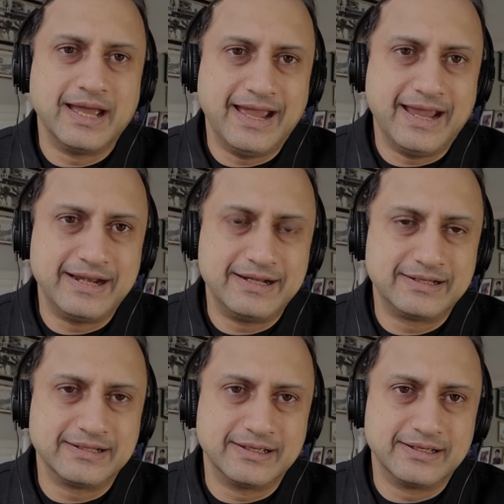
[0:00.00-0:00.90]

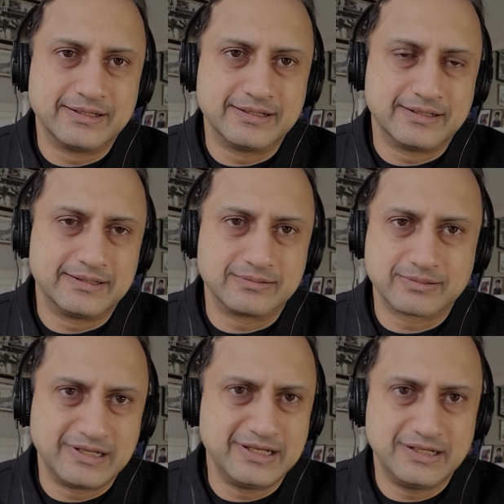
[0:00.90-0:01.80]
And uh,
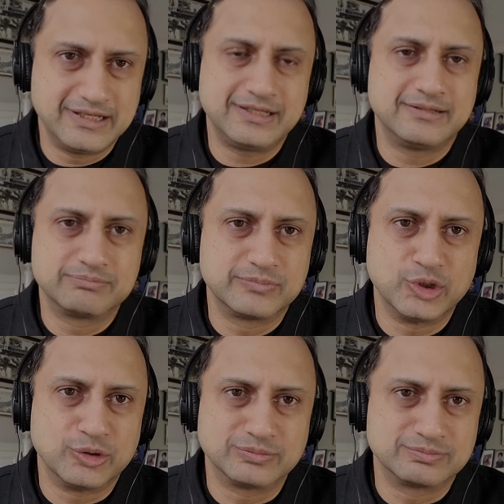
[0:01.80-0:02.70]
clearly,
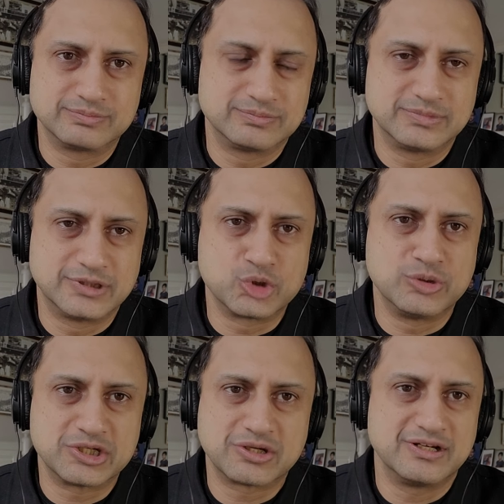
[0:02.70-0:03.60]
you know, the
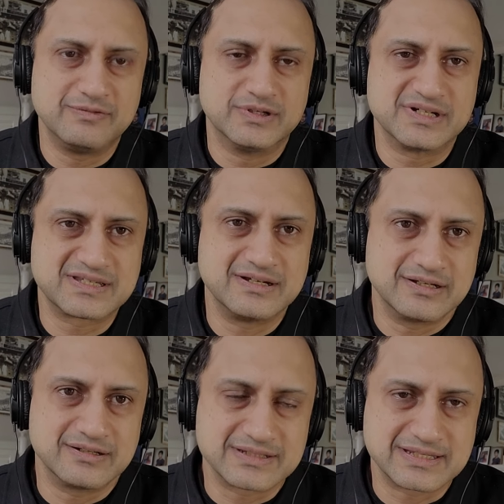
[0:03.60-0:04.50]
judiciary works
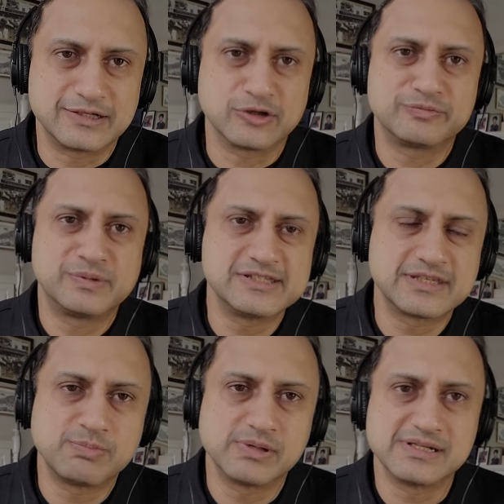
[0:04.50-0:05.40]
under a set of
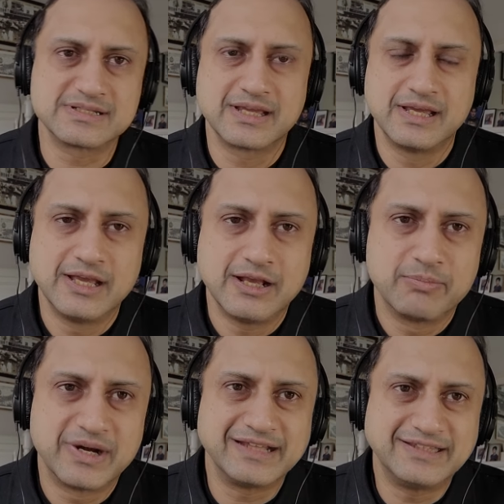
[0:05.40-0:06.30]
principles.
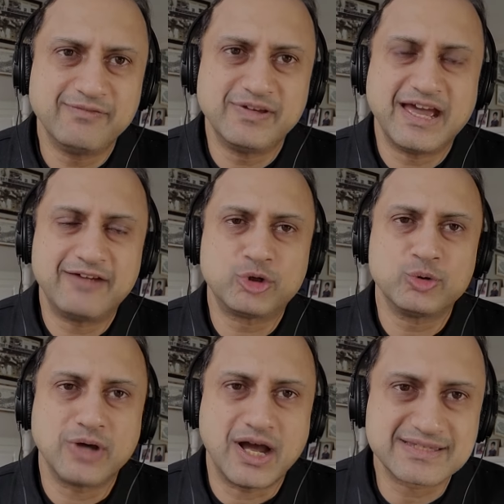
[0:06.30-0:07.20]
But I think we have
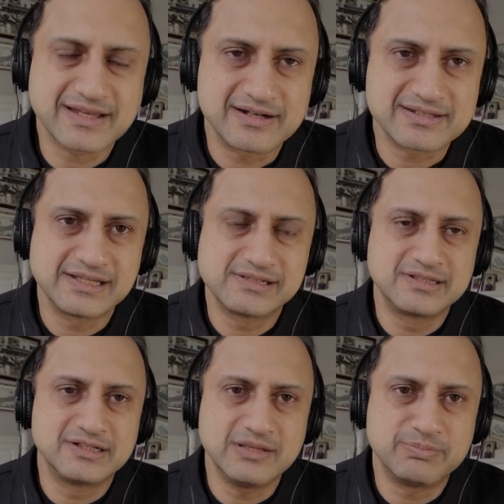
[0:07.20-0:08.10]
to ask ourselves
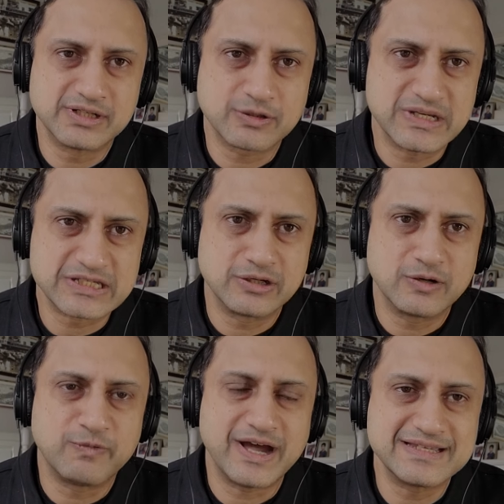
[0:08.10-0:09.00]
the deeper question
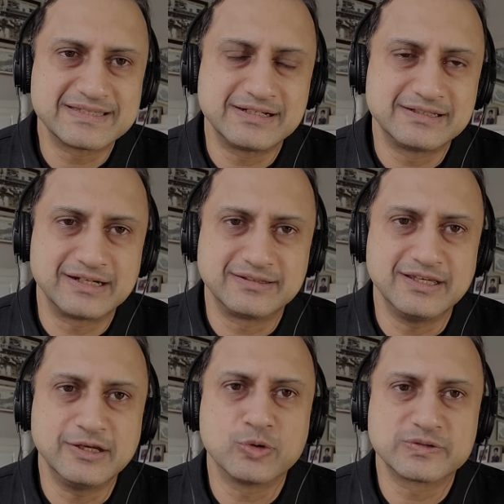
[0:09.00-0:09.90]
of why is it that
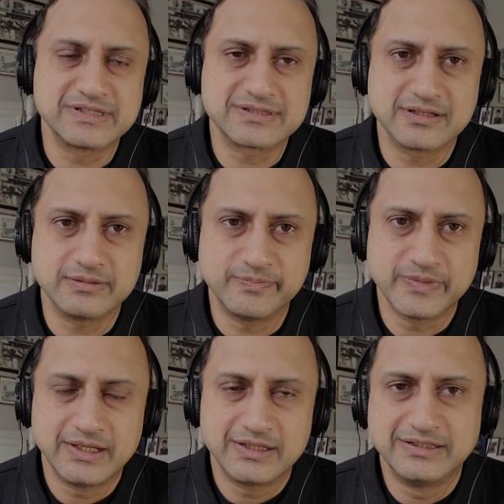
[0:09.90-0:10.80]
the ecosystem
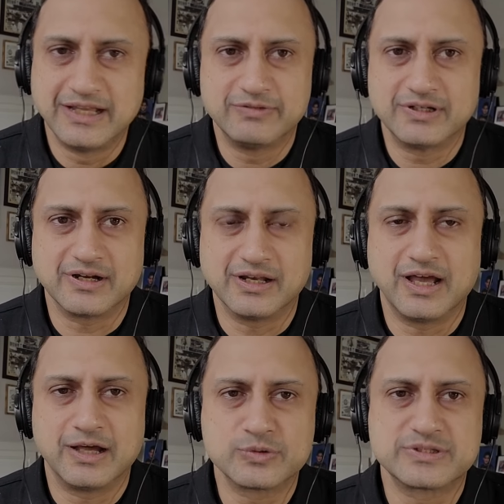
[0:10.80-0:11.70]
never
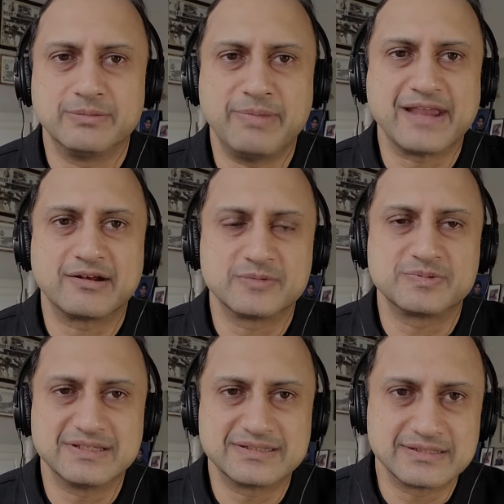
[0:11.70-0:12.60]
allows the
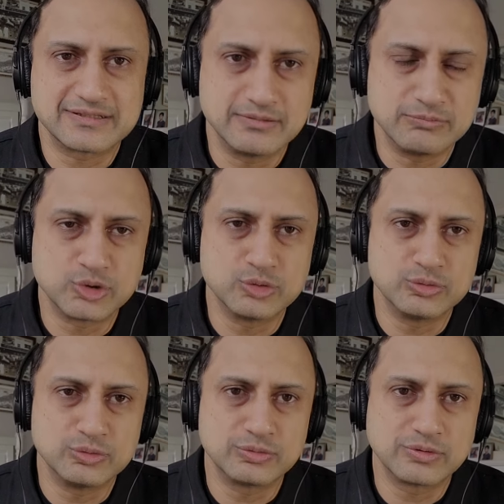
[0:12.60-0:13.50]
bankruptcy system
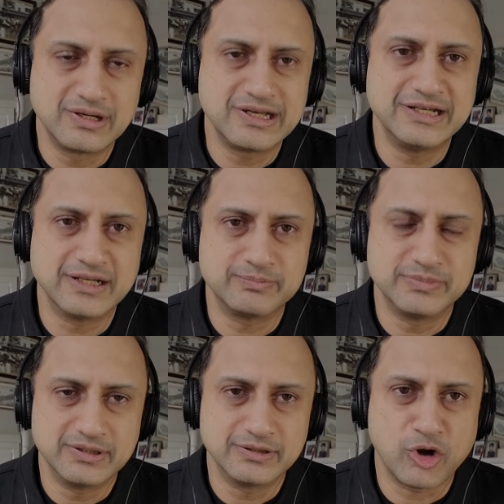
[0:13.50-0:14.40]
to clean
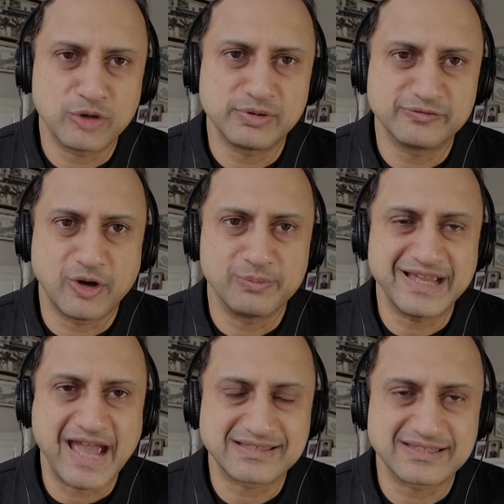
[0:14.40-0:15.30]
up the
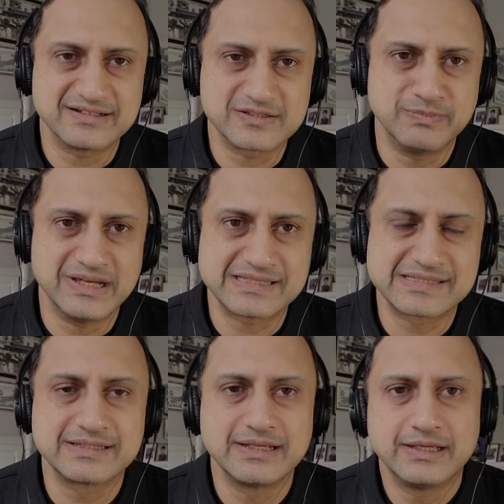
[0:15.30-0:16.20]
non-performing assets
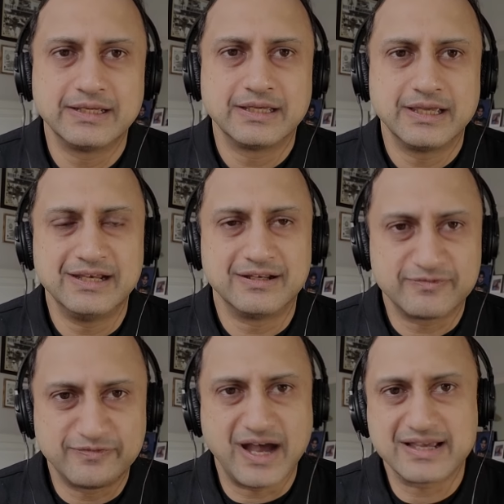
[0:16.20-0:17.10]
mess in a
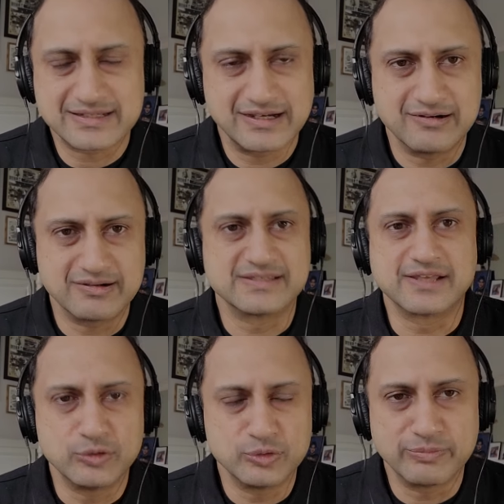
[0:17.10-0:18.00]
fast and
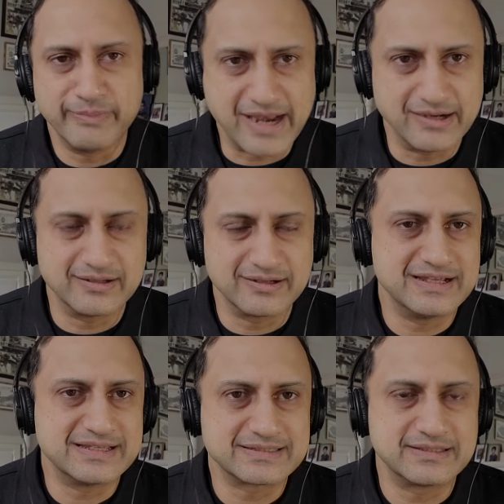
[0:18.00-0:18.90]
resolute manner
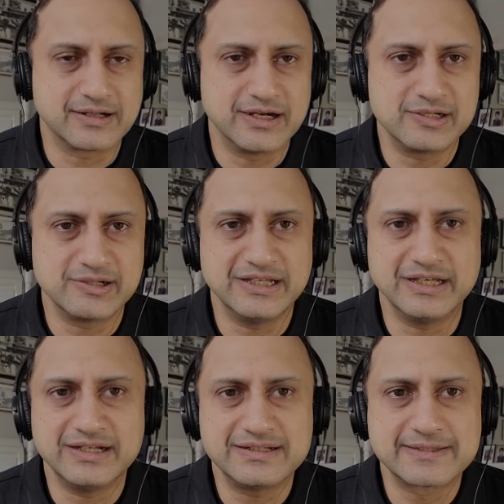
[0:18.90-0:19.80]
as the country
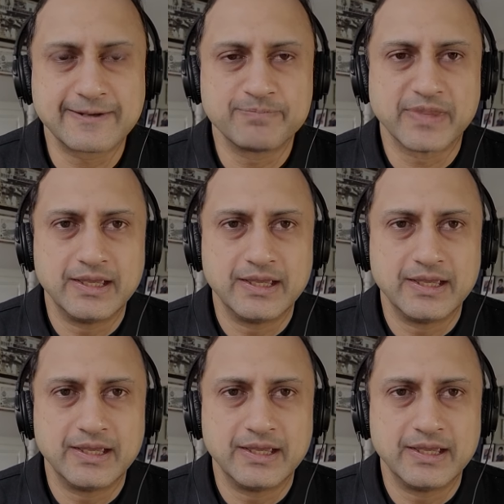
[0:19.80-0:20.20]
needs.